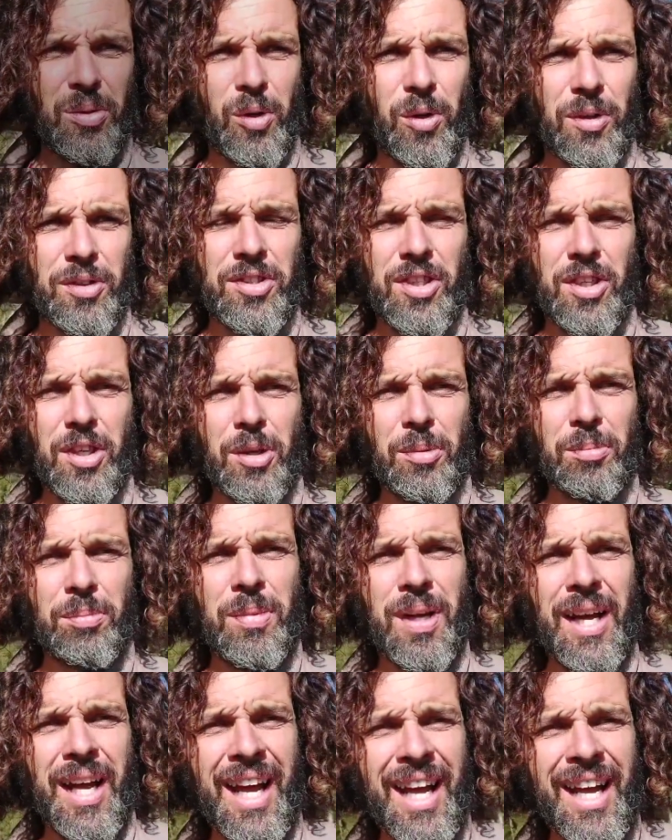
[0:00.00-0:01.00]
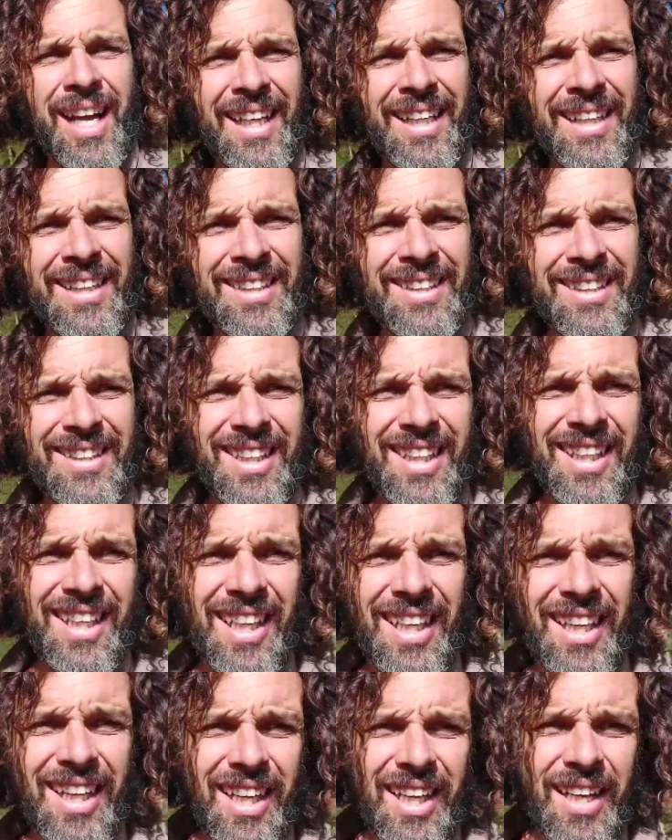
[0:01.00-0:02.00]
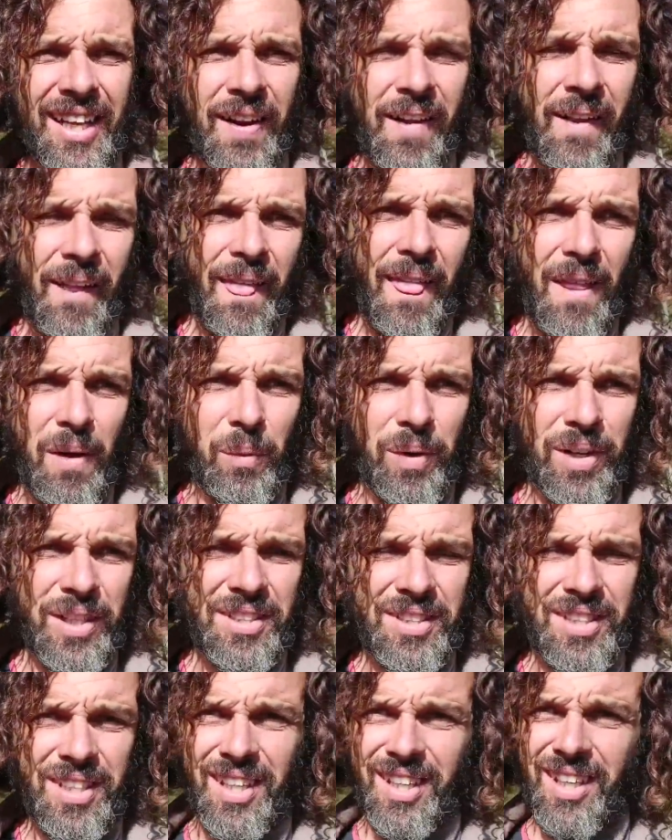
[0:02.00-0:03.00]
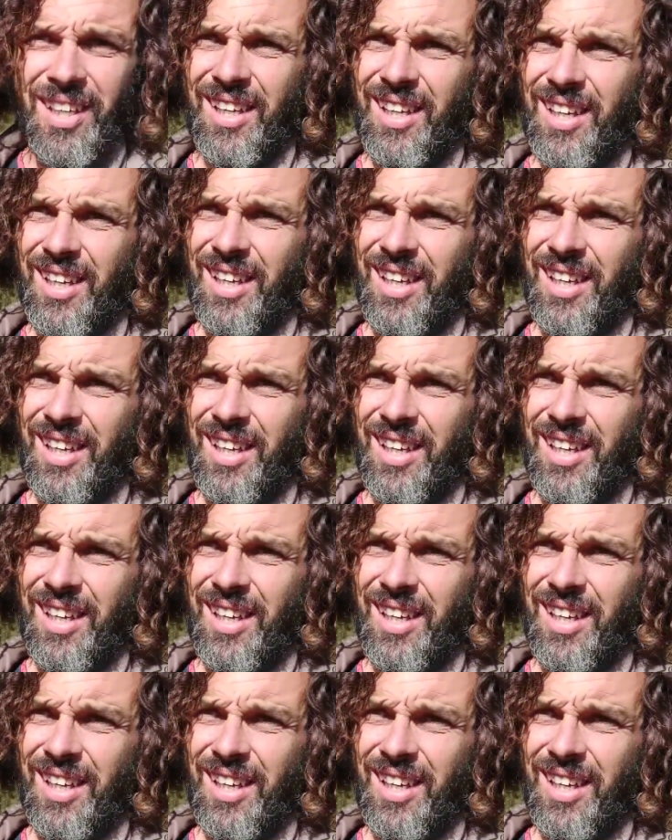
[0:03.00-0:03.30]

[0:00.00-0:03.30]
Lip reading: autumn and winter,